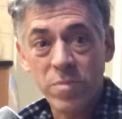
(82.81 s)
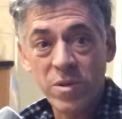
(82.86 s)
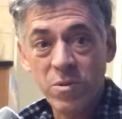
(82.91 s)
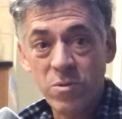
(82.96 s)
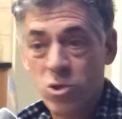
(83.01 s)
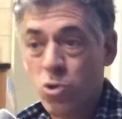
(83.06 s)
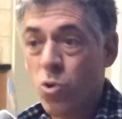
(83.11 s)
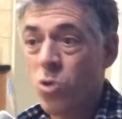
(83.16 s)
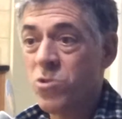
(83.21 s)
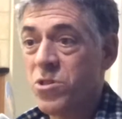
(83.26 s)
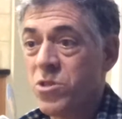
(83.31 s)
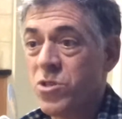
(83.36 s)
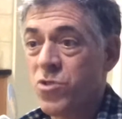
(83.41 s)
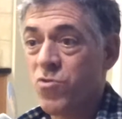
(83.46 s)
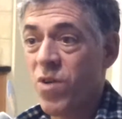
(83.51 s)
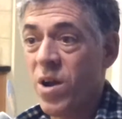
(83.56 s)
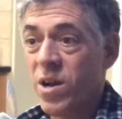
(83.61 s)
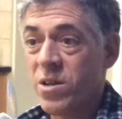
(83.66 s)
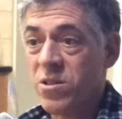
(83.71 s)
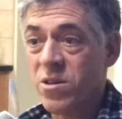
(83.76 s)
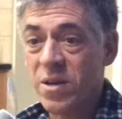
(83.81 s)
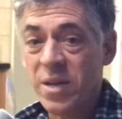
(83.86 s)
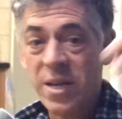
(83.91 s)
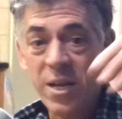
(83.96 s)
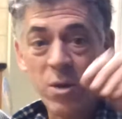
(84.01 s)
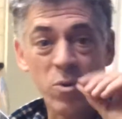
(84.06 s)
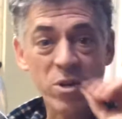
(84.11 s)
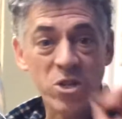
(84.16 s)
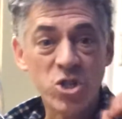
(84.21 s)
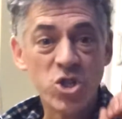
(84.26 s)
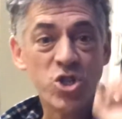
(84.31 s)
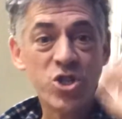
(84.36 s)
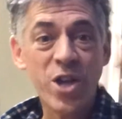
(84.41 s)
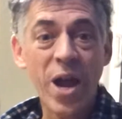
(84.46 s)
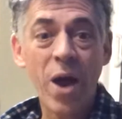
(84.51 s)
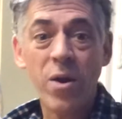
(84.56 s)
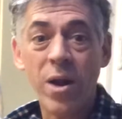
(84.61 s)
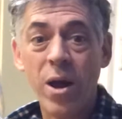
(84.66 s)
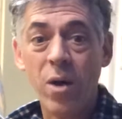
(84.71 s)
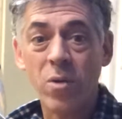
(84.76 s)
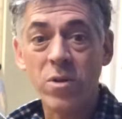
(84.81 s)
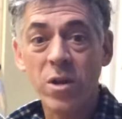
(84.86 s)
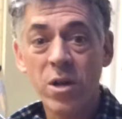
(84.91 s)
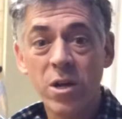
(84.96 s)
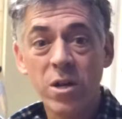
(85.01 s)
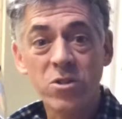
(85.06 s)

He was called the director, and he would shout out,